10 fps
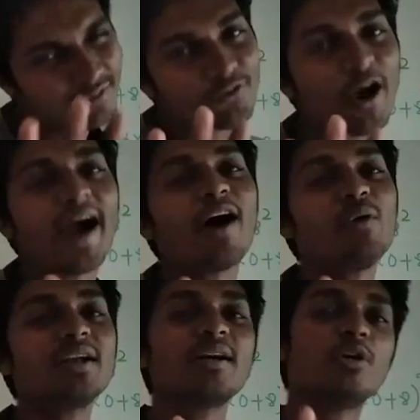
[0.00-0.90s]
If you
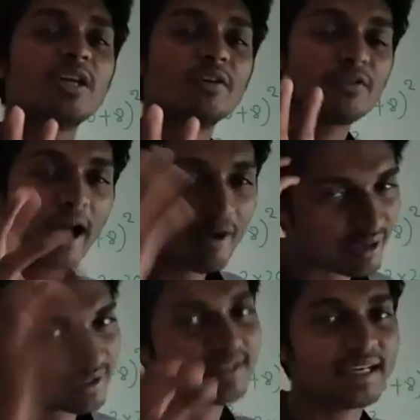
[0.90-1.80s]
have
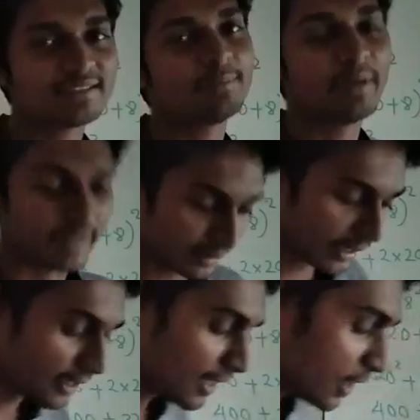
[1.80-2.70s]
recognized it better, right?